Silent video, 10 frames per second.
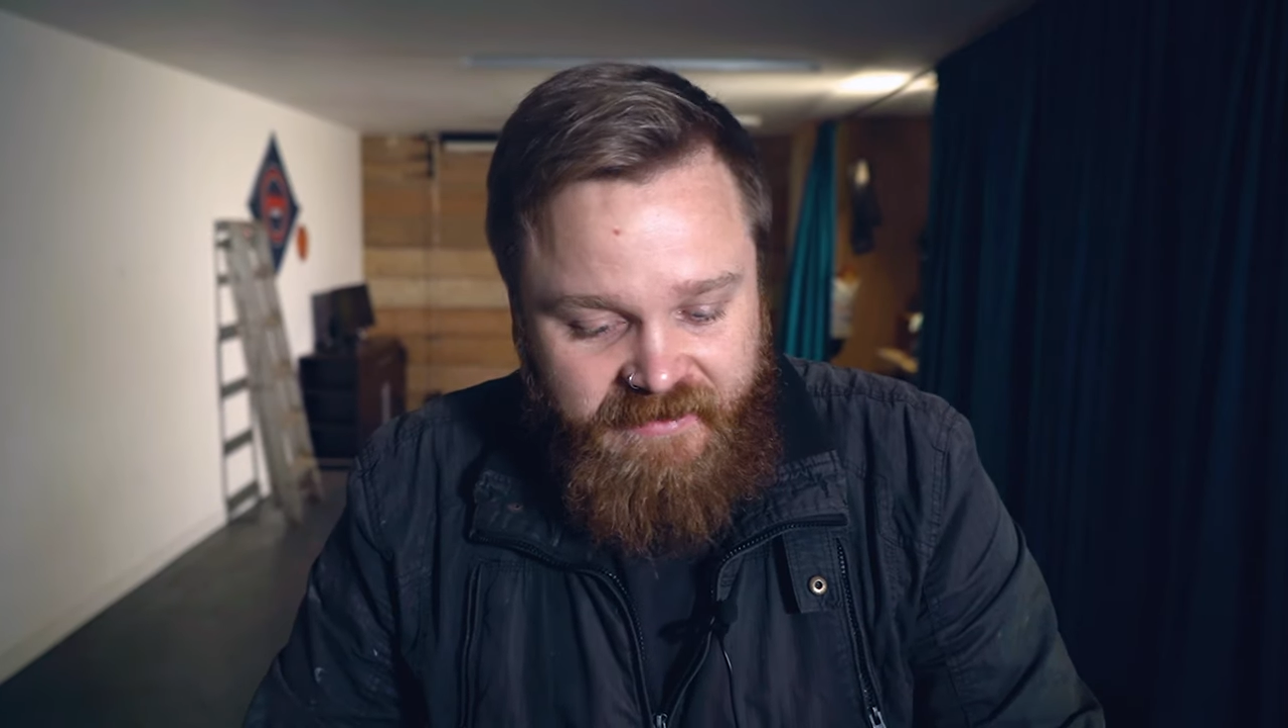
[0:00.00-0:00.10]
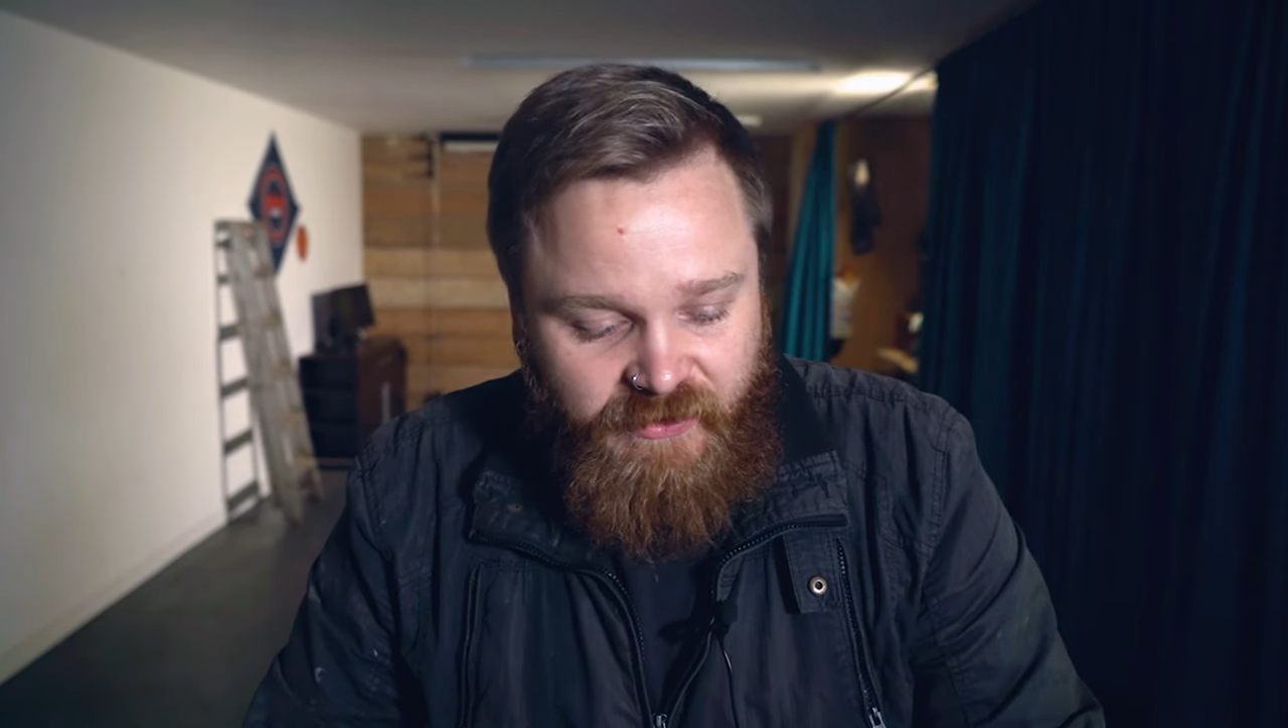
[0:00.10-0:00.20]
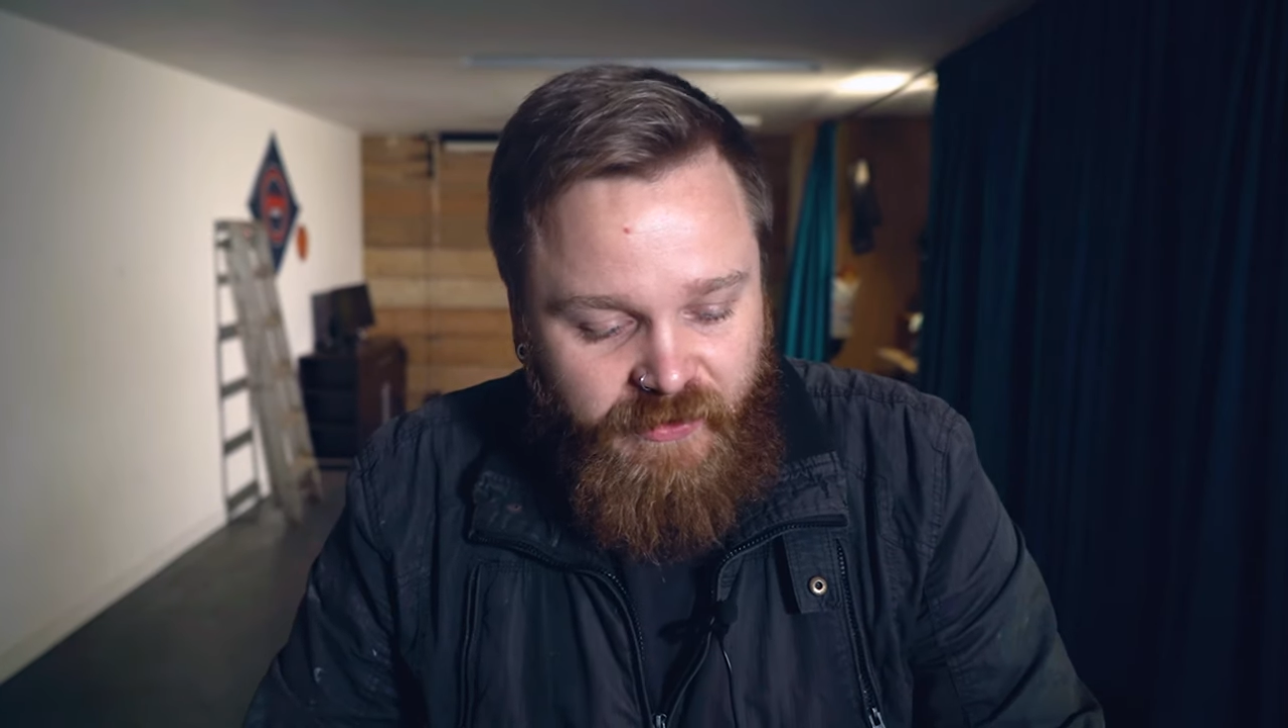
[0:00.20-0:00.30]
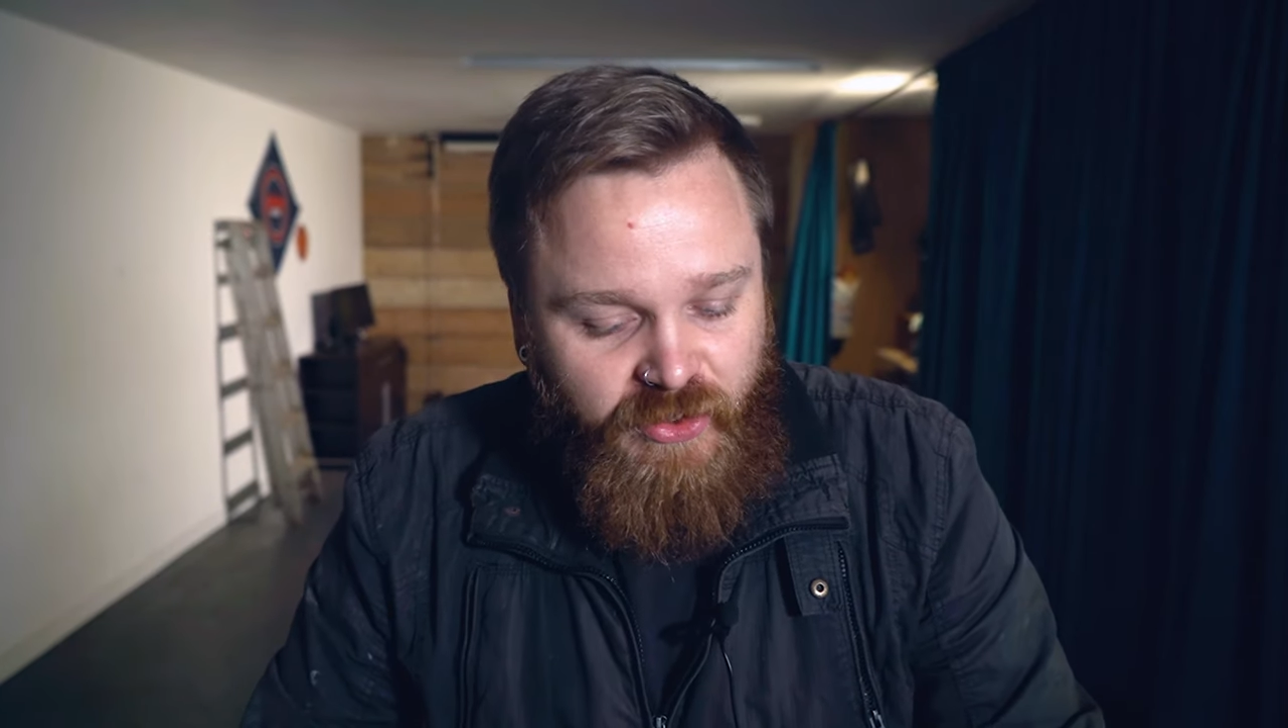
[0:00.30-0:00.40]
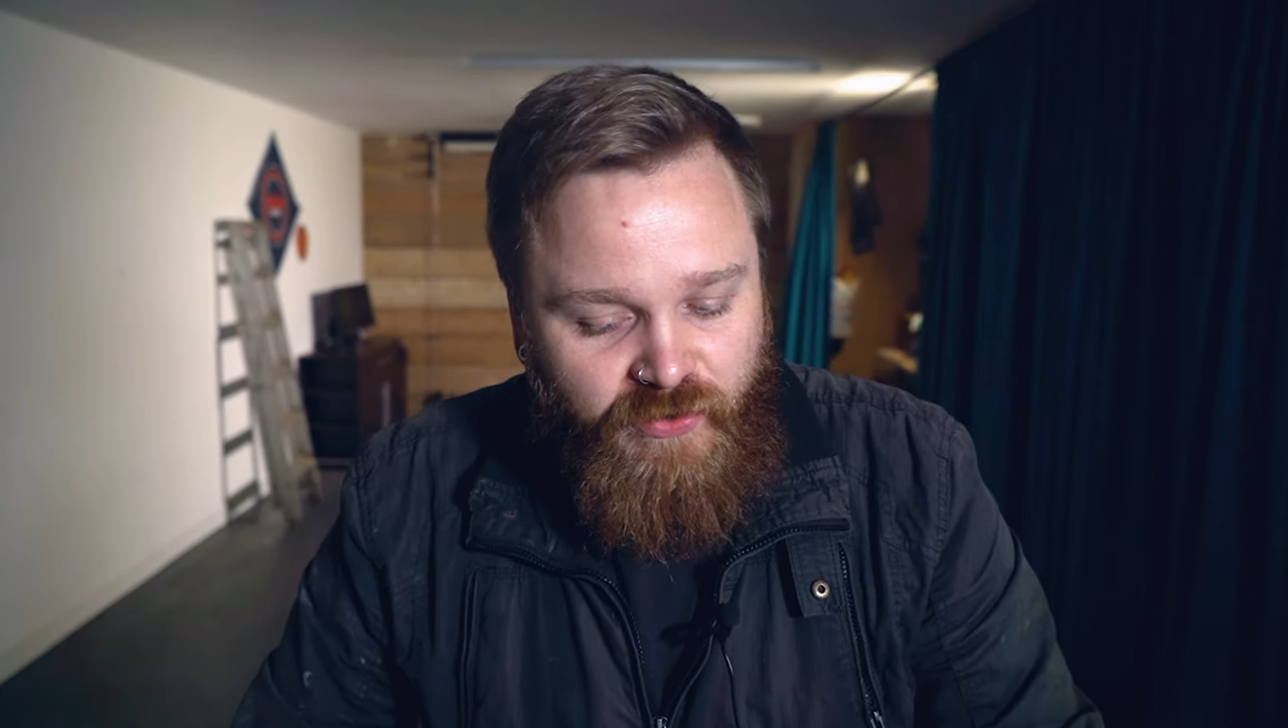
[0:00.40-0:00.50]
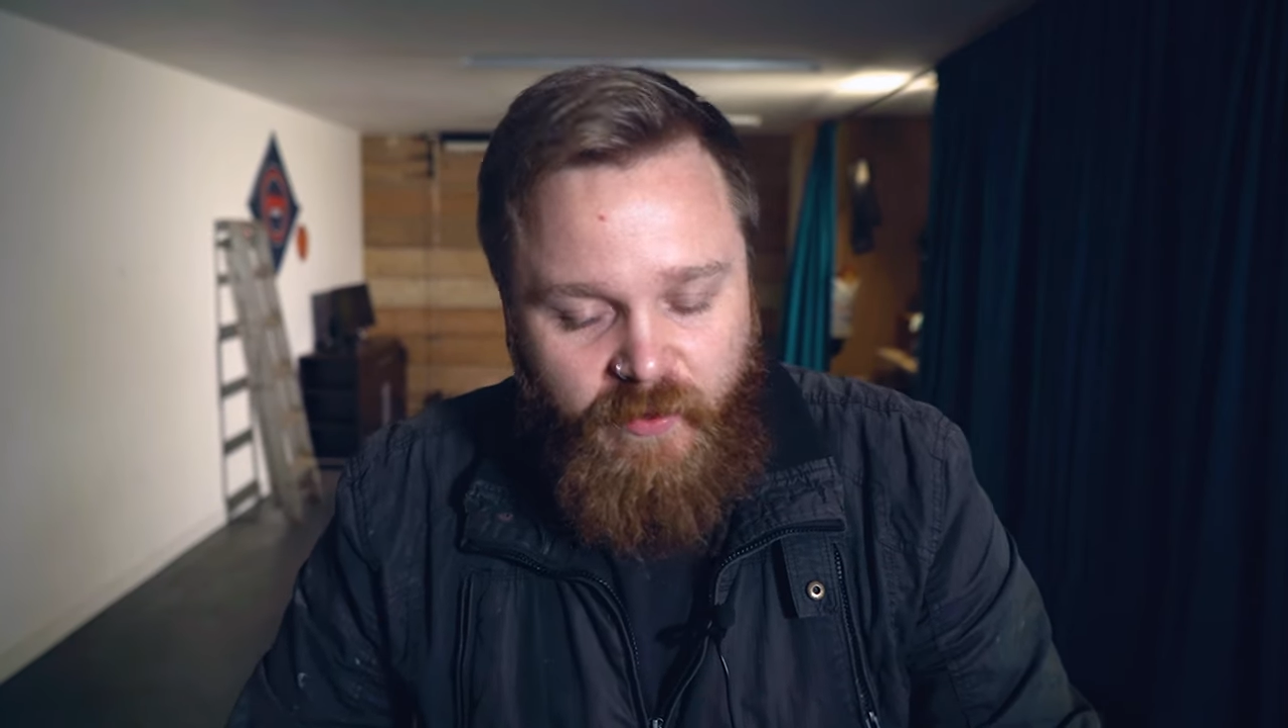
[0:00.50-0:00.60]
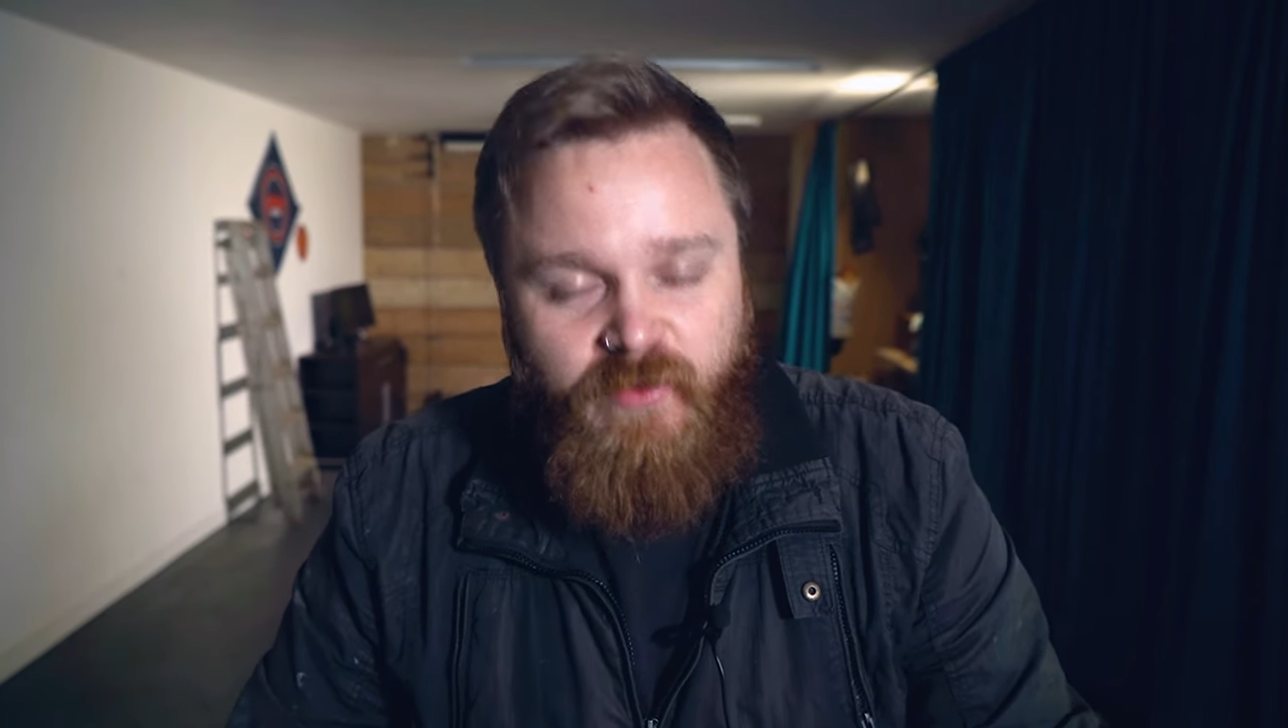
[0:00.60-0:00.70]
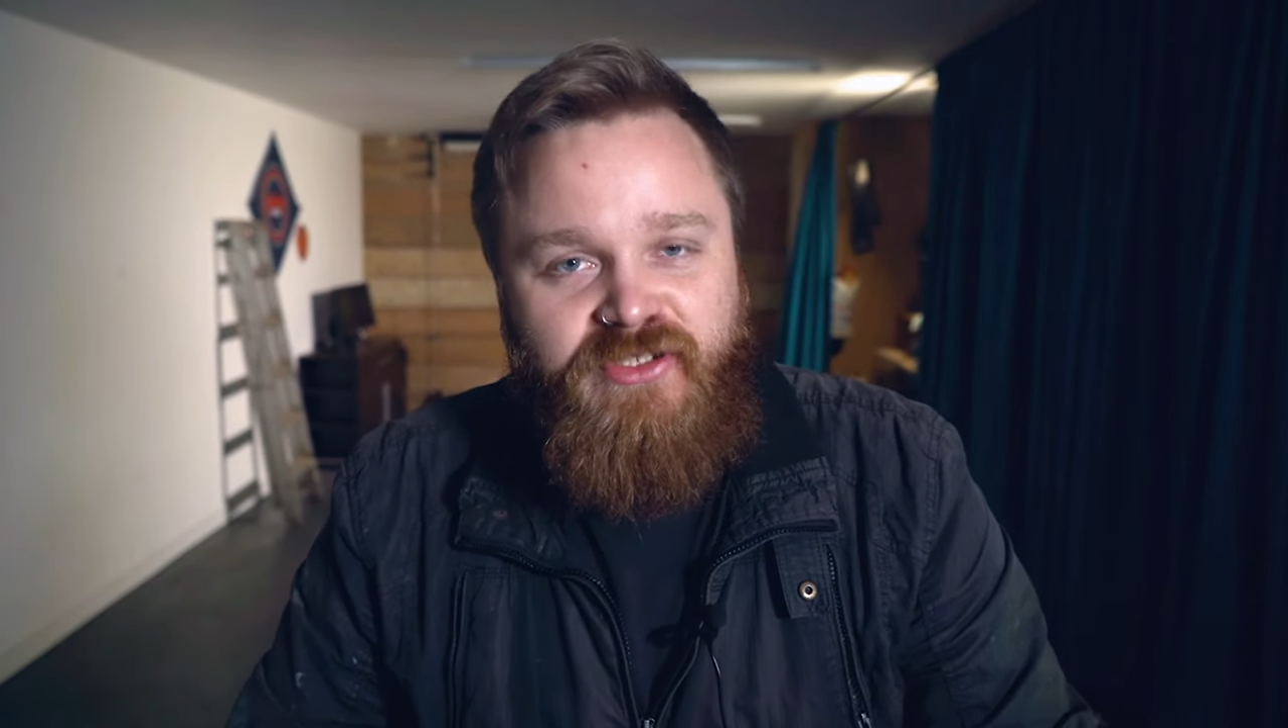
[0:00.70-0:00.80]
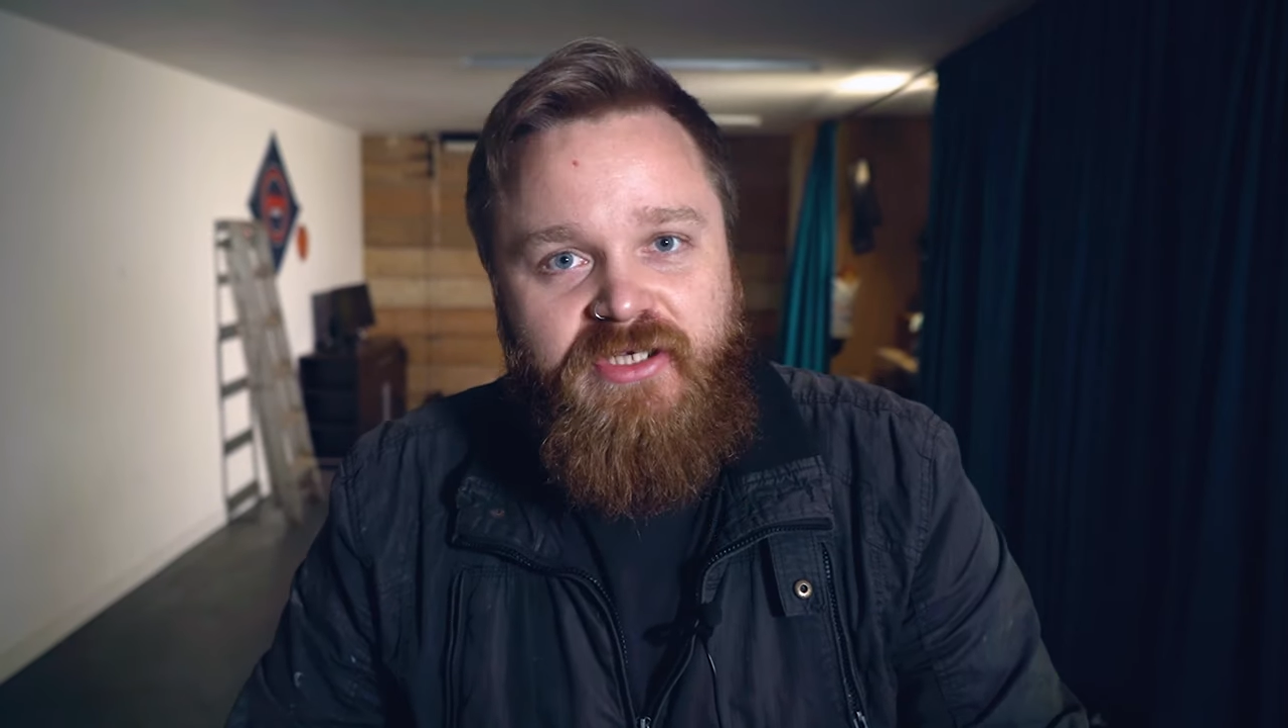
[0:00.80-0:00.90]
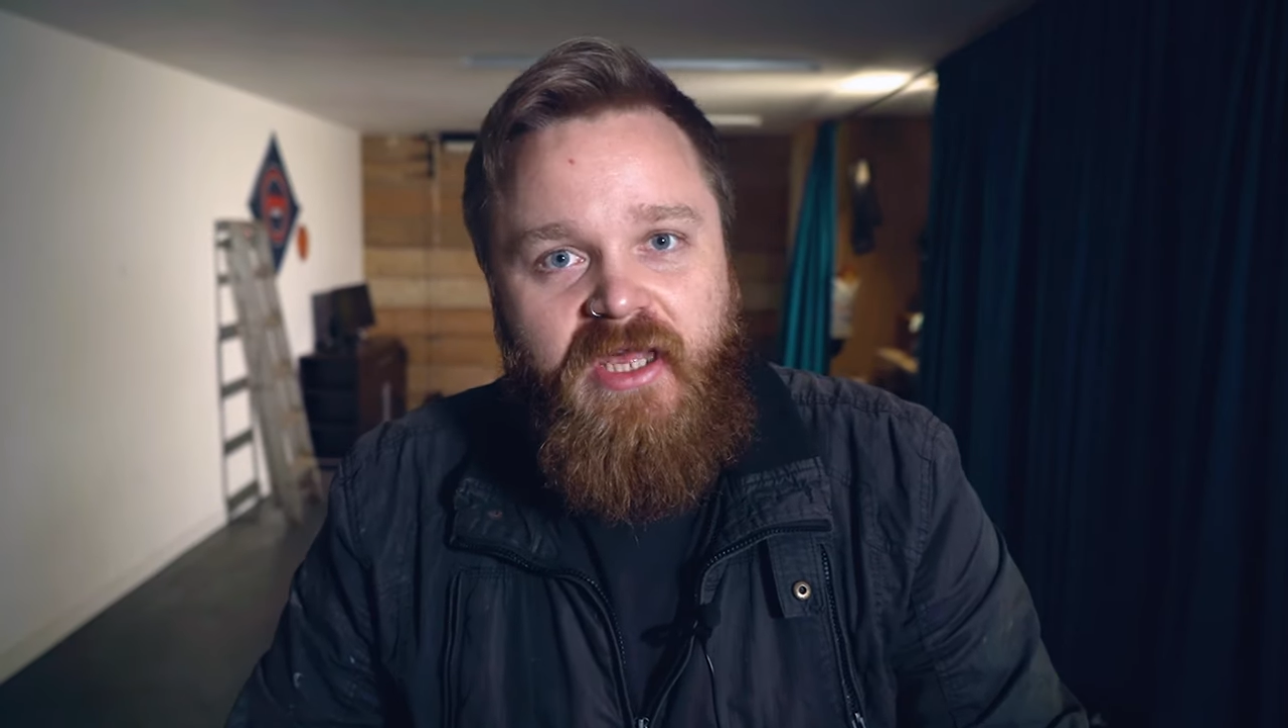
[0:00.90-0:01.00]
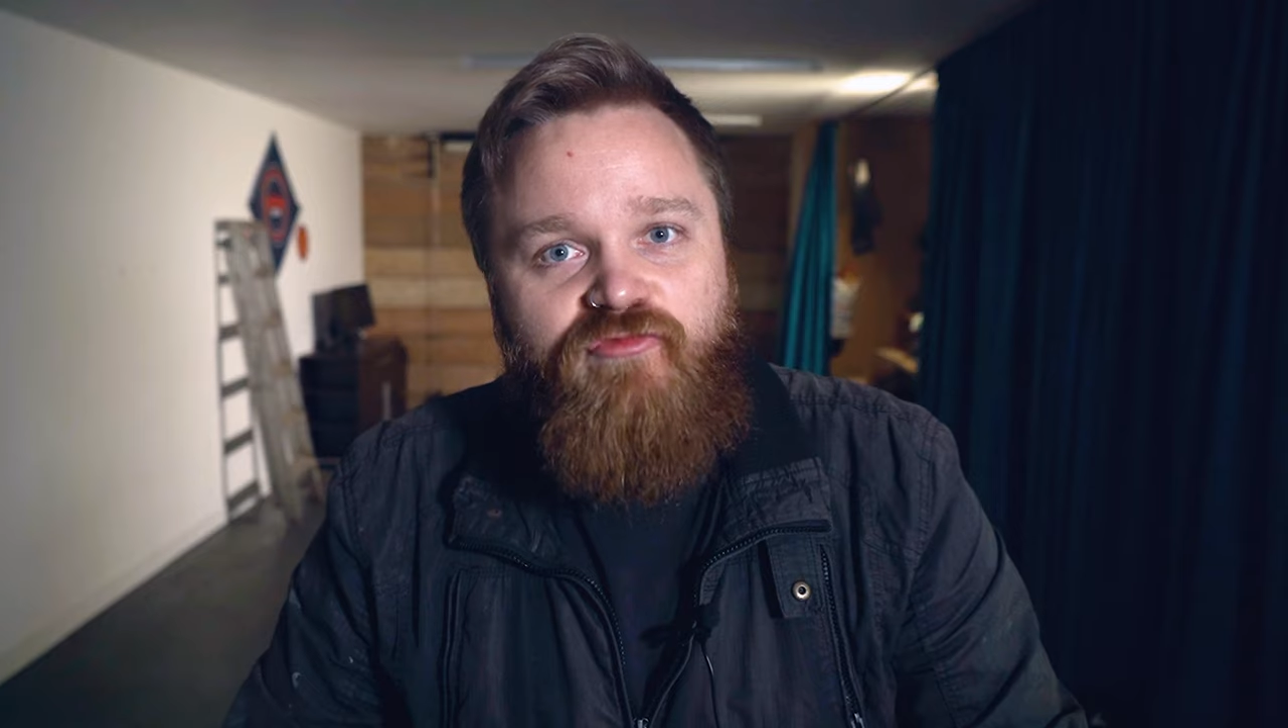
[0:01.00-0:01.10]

So I know that wasn't